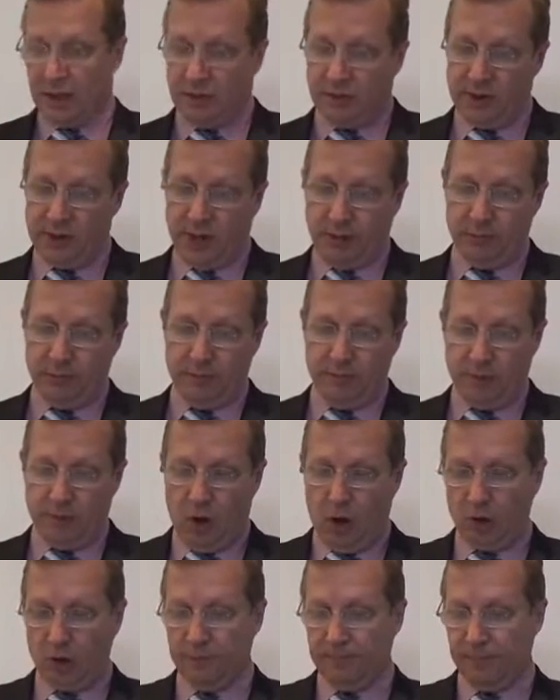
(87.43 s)
that we've
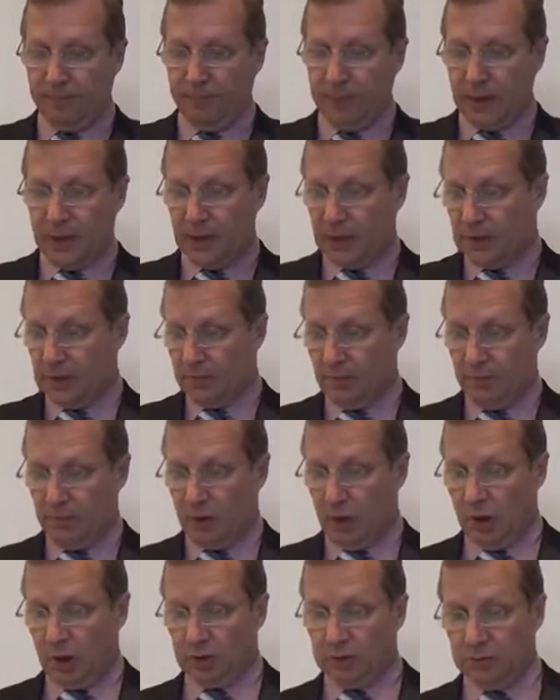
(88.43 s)
got is we've
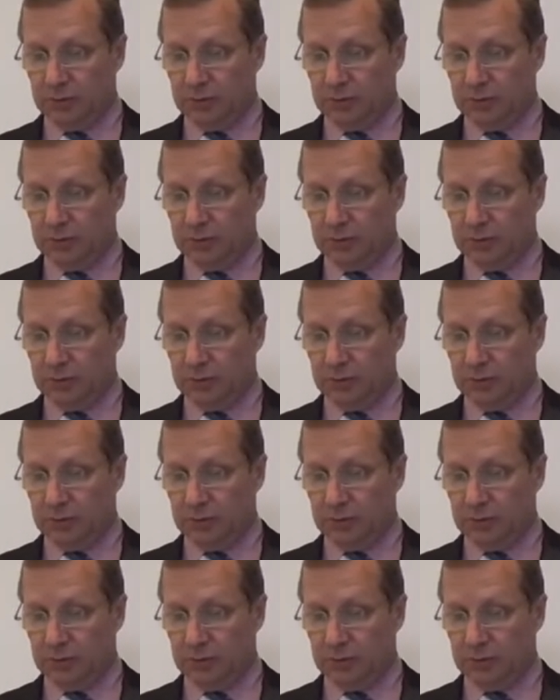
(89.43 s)
got